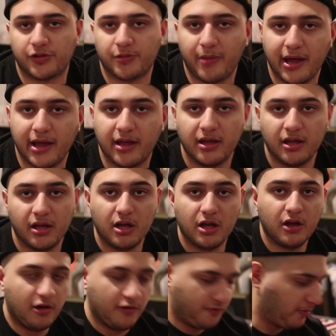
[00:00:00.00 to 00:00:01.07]
for my
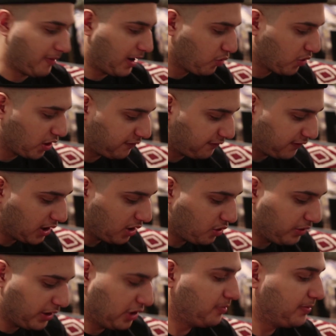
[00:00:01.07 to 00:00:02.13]

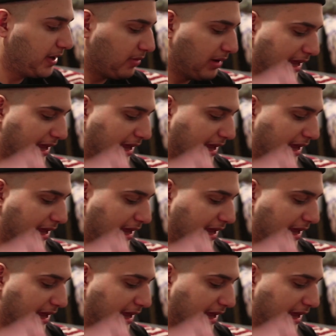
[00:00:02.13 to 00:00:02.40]
workflow. It'll be able